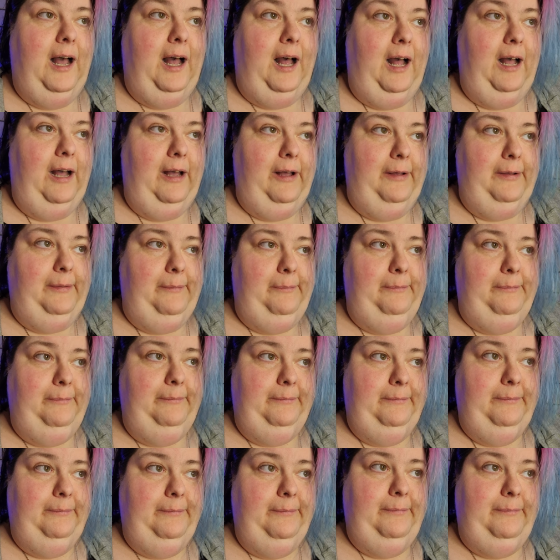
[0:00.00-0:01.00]
Um,
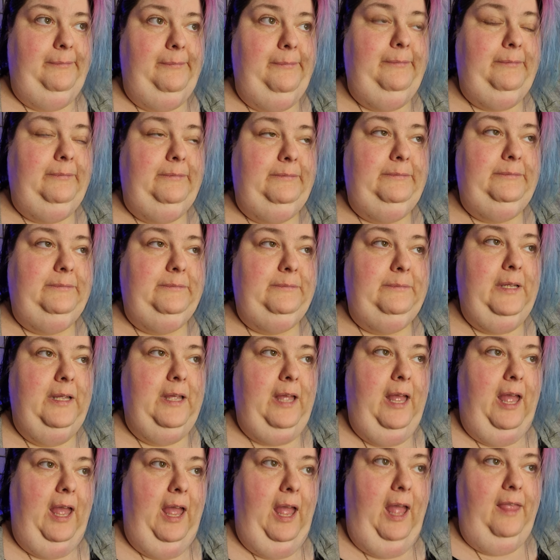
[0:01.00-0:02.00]

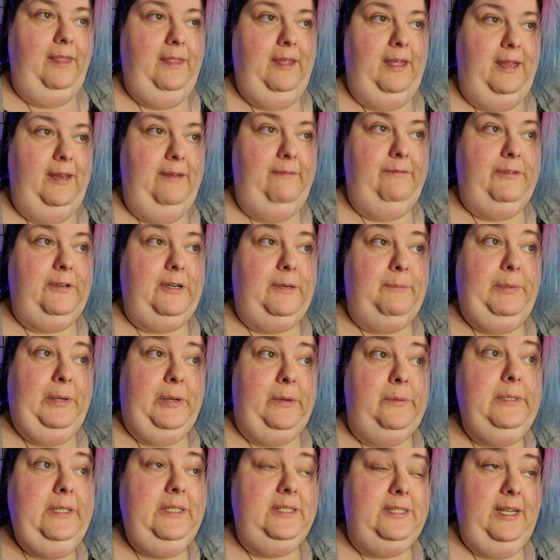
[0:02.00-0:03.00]
and then for a
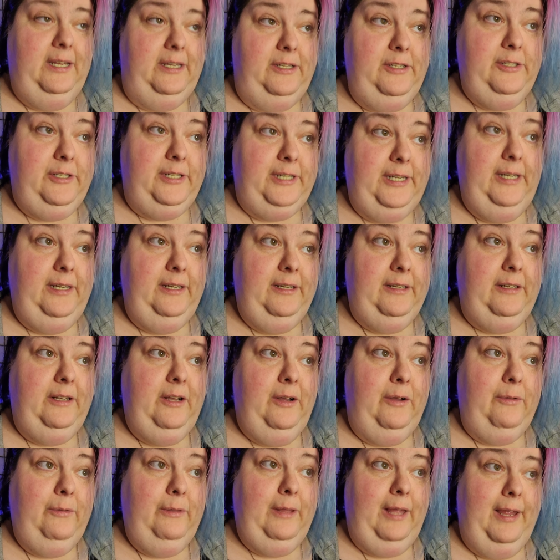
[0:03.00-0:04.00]
bonus entry,
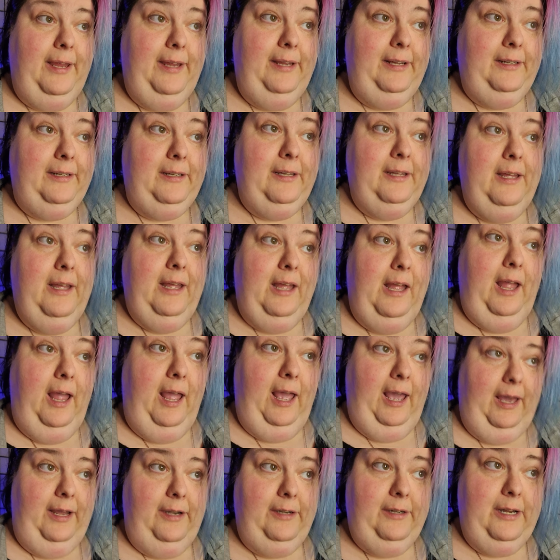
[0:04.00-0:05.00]
go like
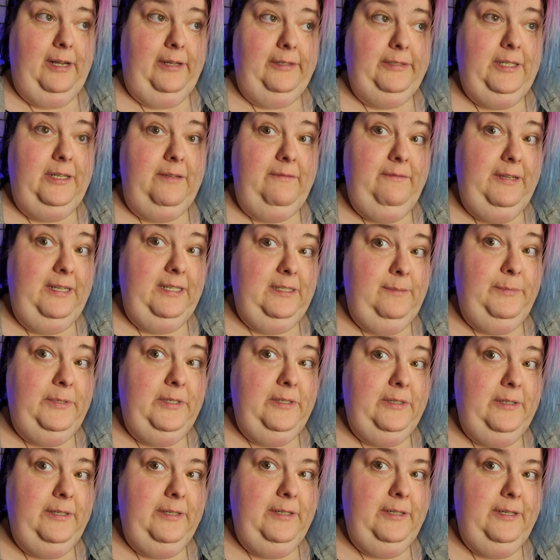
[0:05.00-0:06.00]
Hatter House on
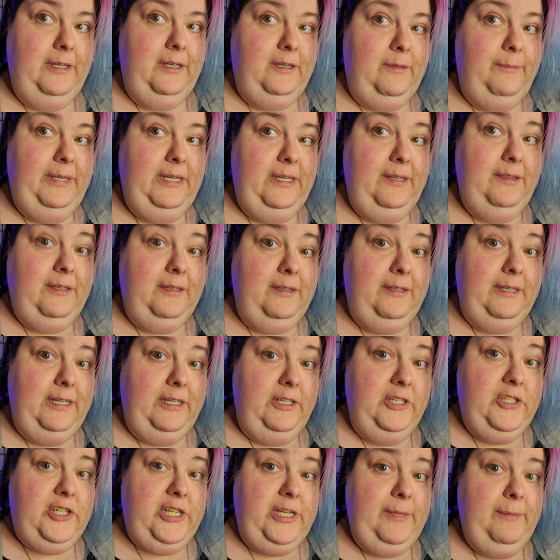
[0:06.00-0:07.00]
Facebook. It'll be in the
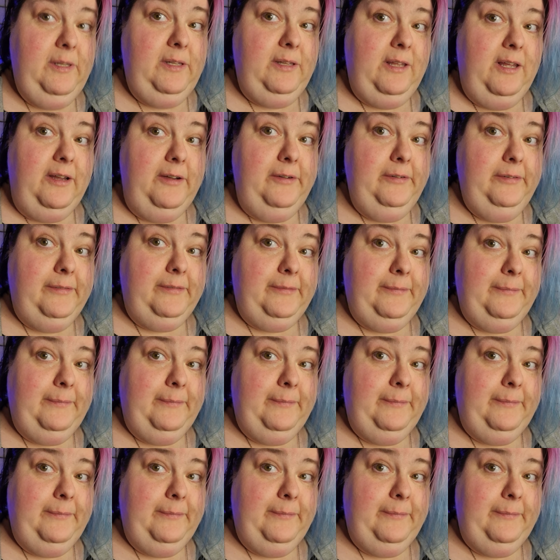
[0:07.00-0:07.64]
Linktree below.